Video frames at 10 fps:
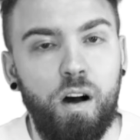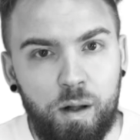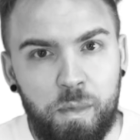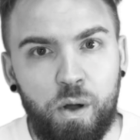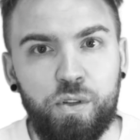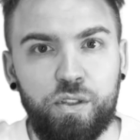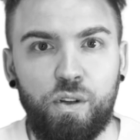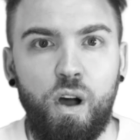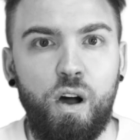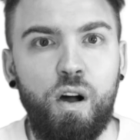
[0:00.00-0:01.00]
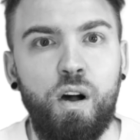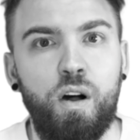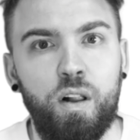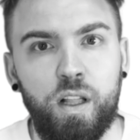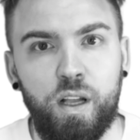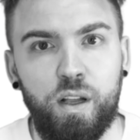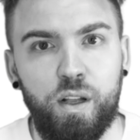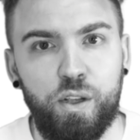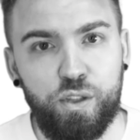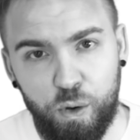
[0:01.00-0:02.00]
Almost all
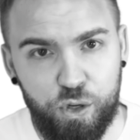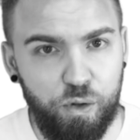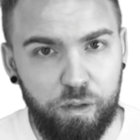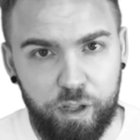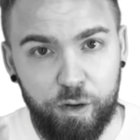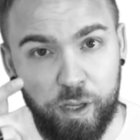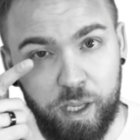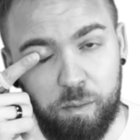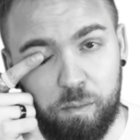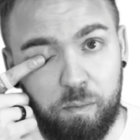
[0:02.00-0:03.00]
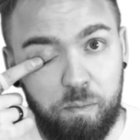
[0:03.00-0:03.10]
social theory